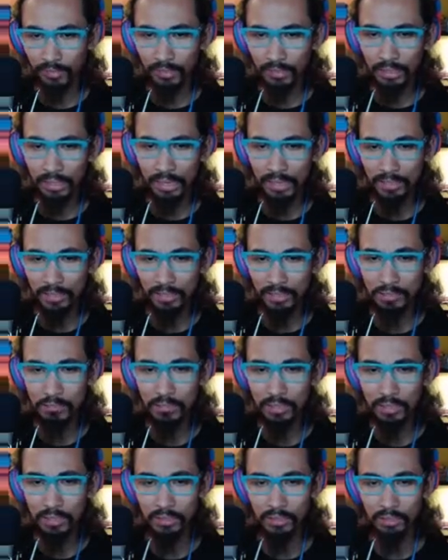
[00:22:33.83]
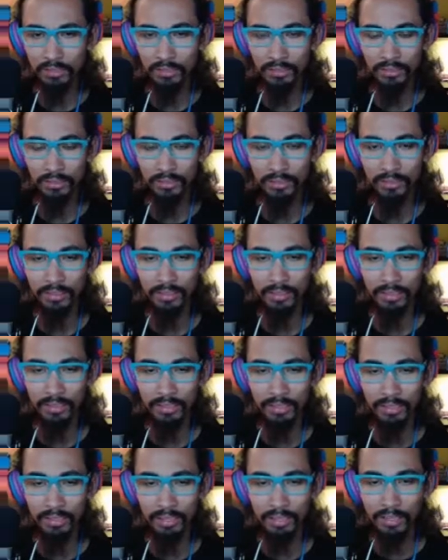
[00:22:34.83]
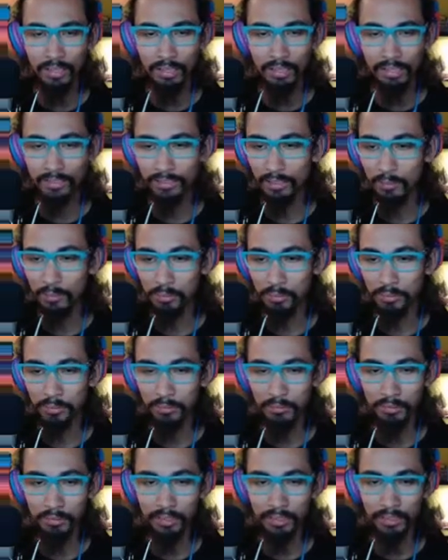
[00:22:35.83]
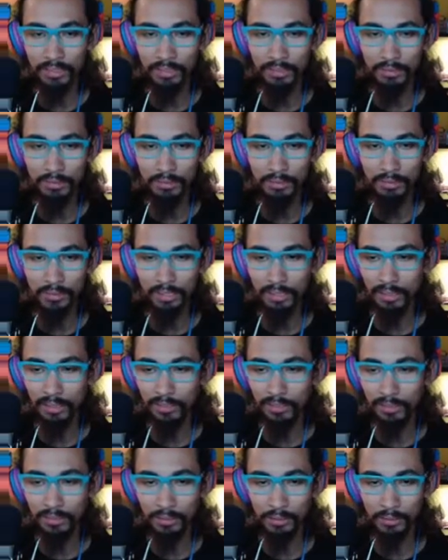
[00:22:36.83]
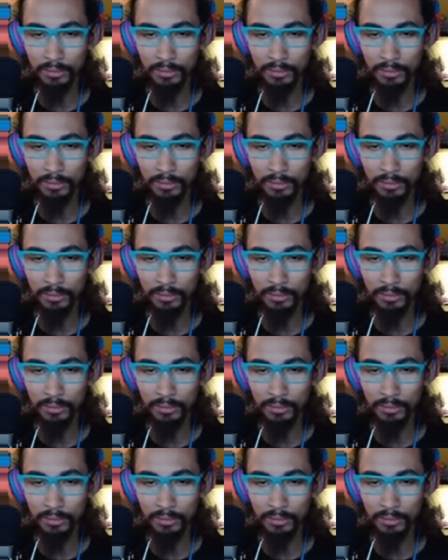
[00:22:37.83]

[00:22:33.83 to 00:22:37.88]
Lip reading: actually missed the last couple of races for NASCAR,